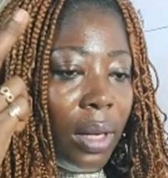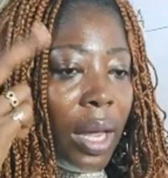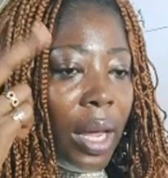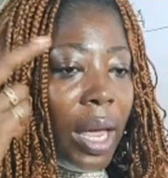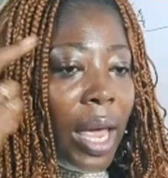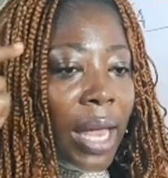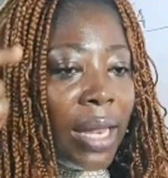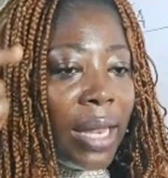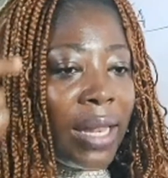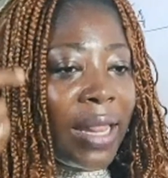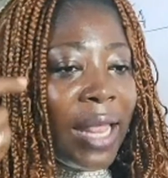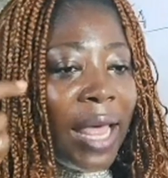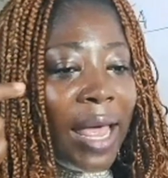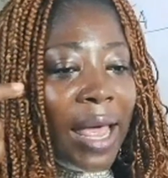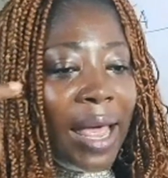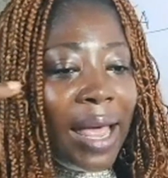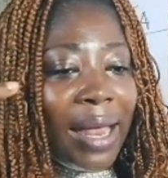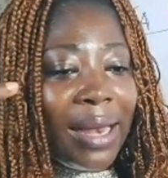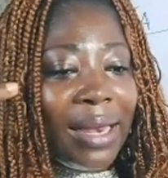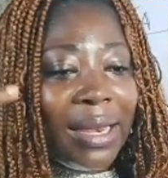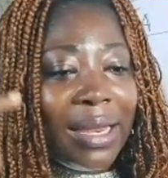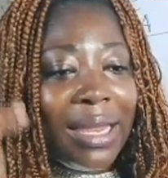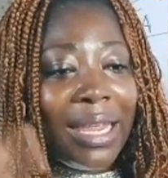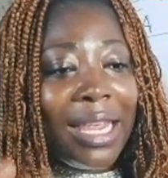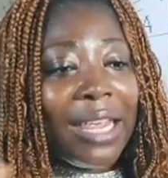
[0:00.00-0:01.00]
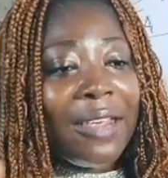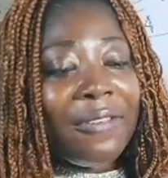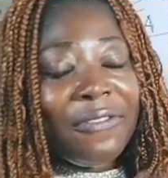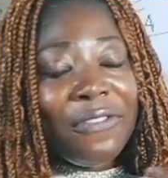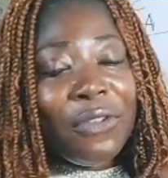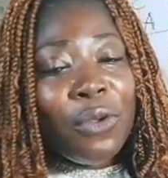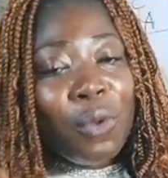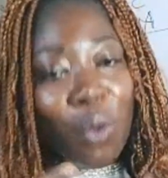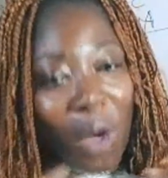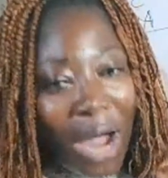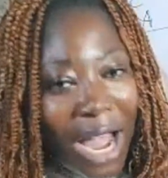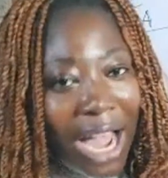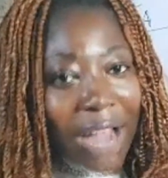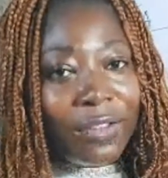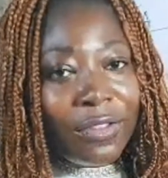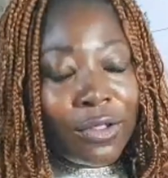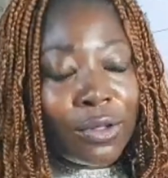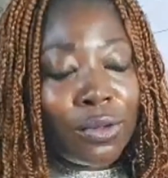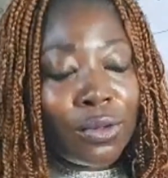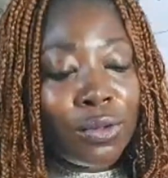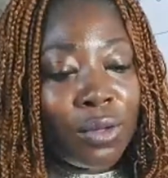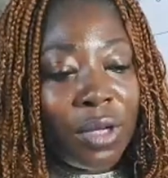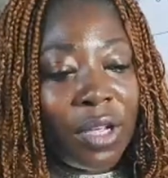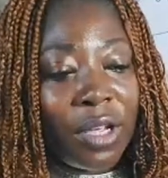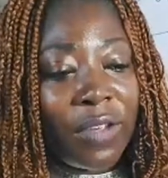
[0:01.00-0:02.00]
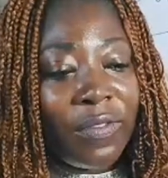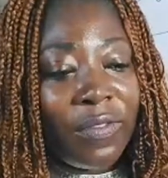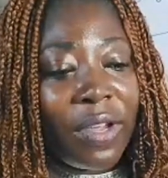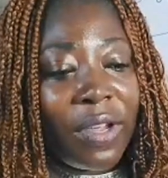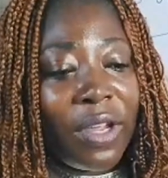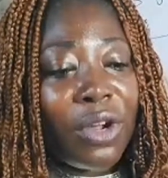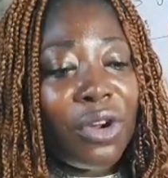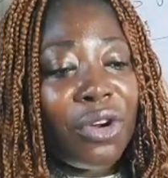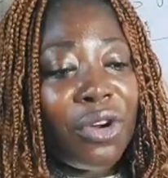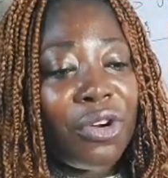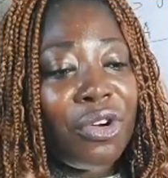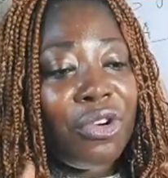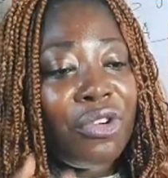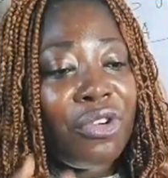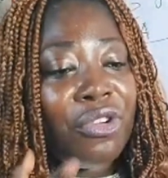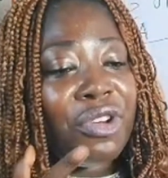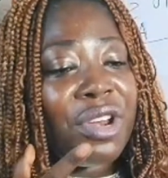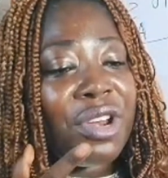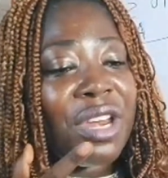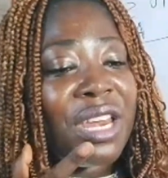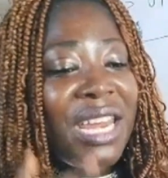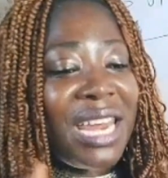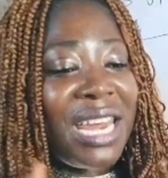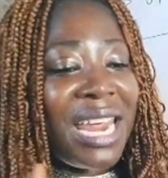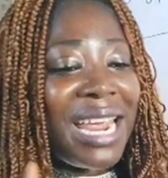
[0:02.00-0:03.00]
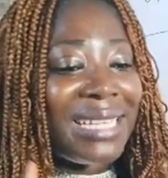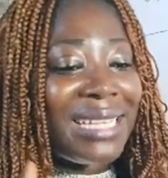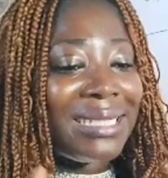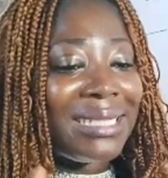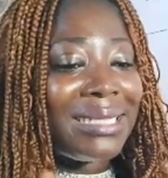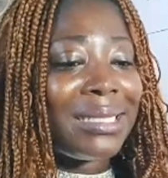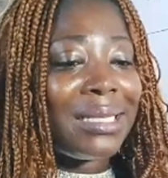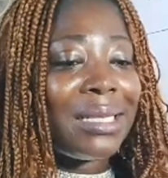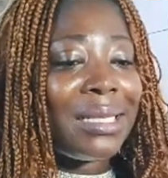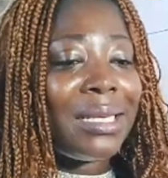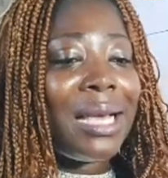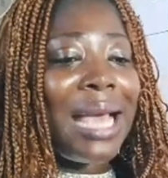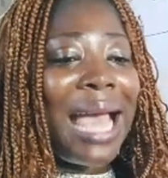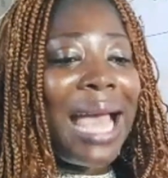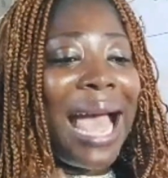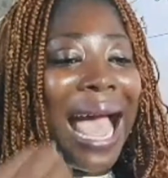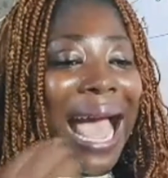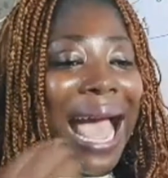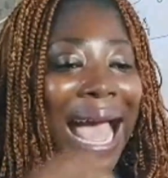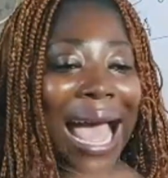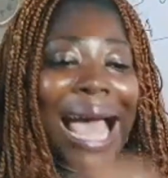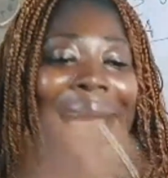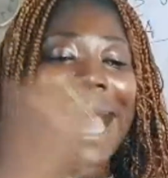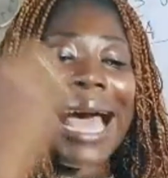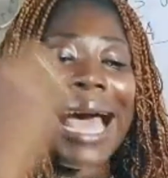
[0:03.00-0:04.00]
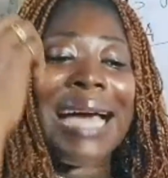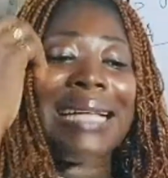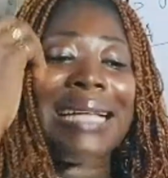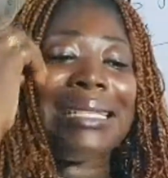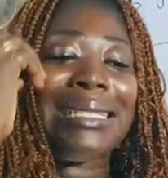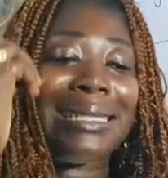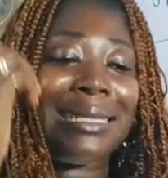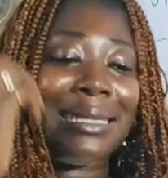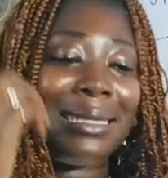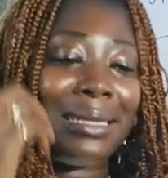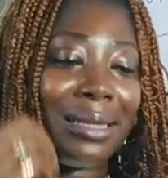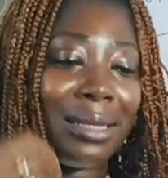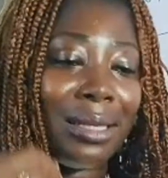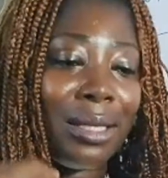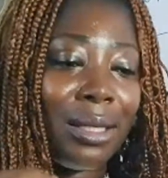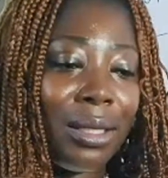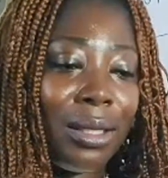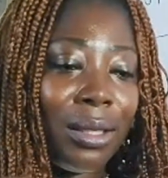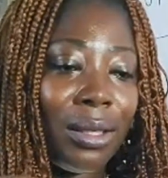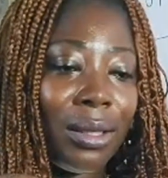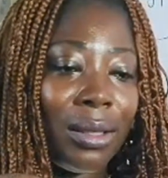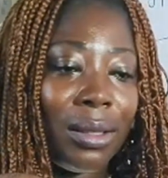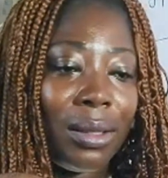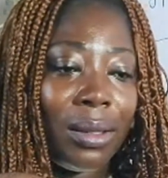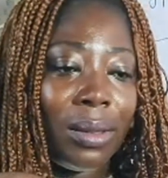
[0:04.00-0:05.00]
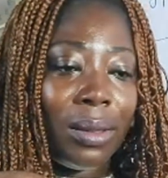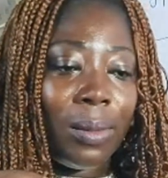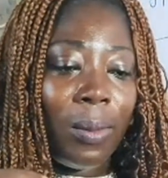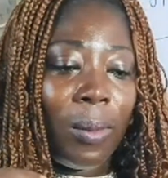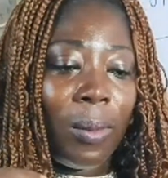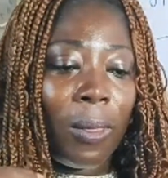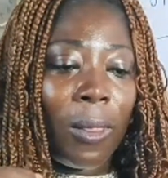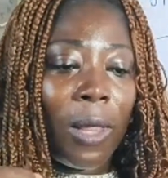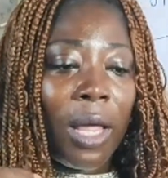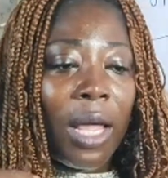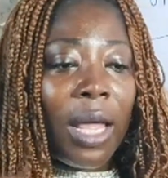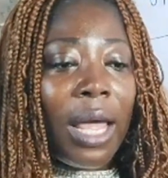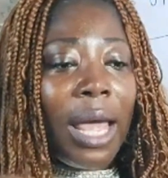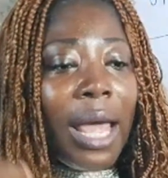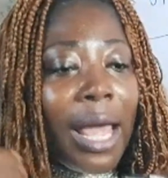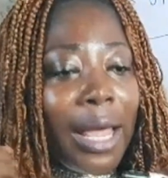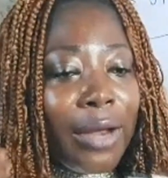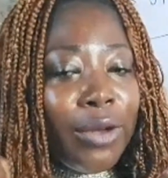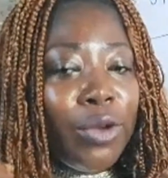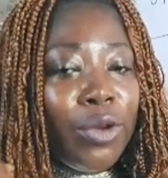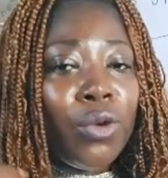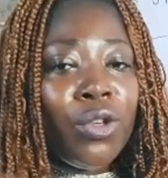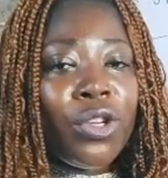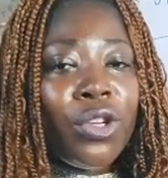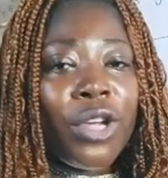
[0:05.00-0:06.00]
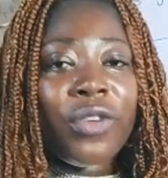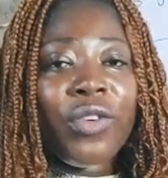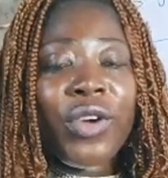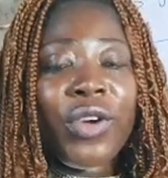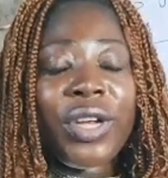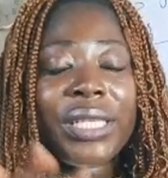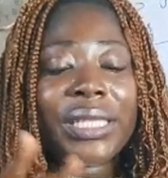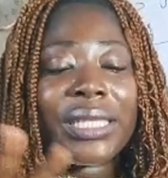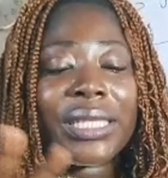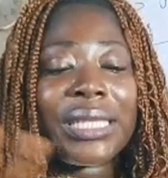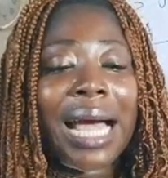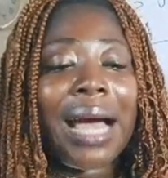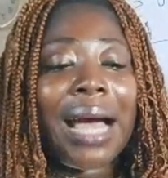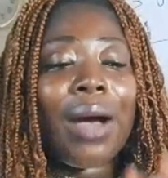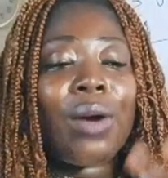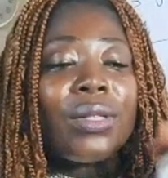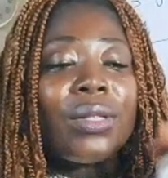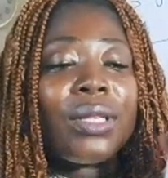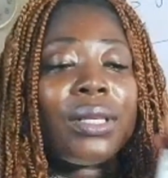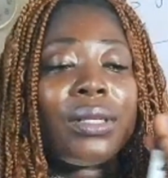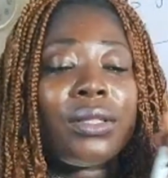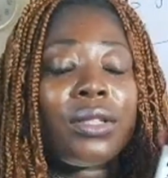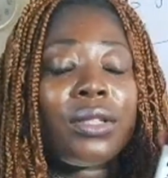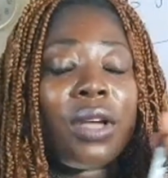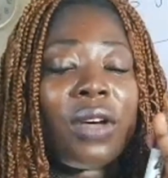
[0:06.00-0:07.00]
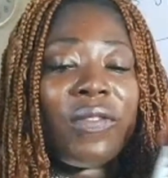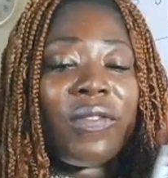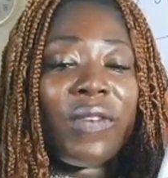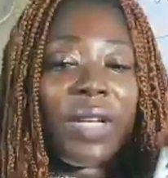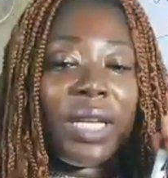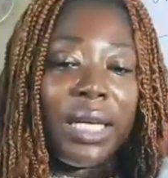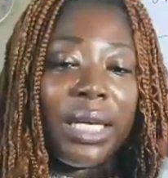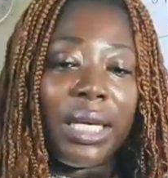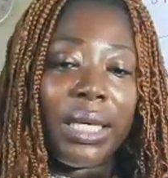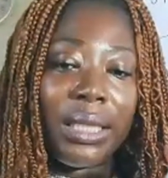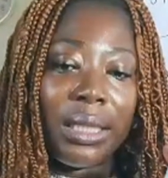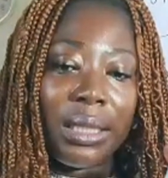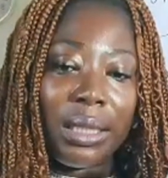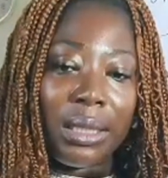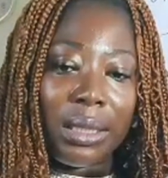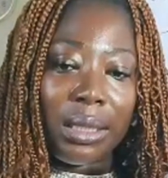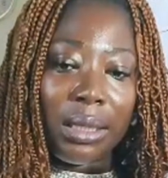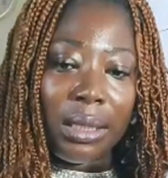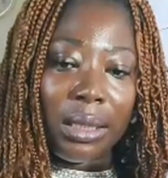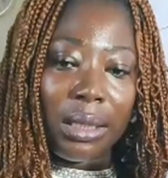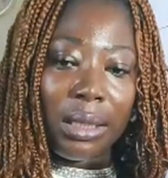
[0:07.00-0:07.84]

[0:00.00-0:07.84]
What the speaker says: And then if you have to even create ads and you generate thousands of leads,